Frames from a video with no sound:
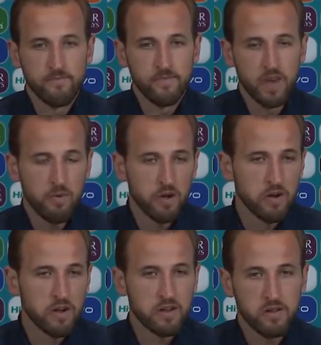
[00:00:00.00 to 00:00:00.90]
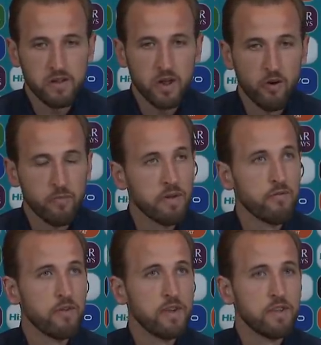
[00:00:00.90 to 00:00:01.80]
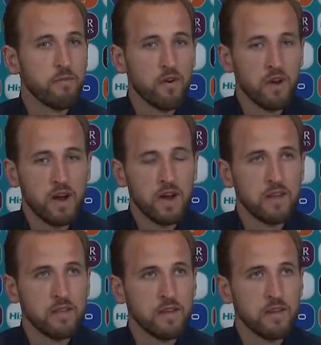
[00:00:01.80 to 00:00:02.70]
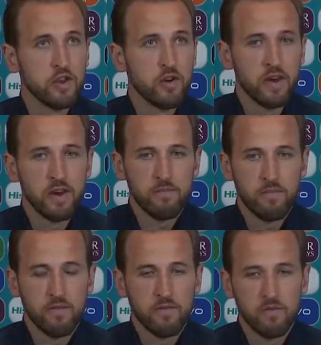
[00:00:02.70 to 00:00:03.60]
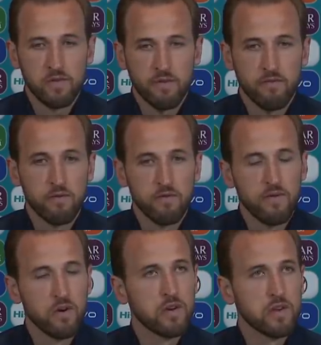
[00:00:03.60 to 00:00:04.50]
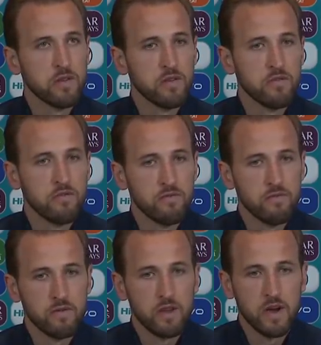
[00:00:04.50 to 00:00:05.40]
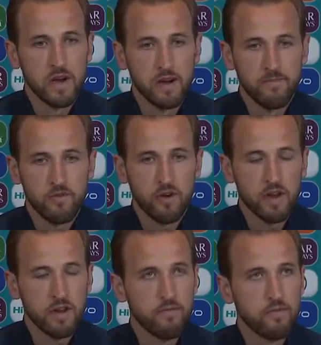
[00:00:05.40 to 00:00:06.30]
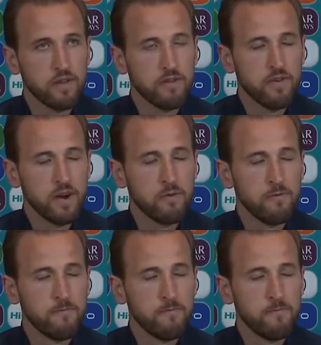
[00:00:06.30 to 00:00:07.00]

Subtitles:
yeah, we've got to go and be free tomorrow night and enjoy it, but, of course, have a real focus on trying to get through to the final.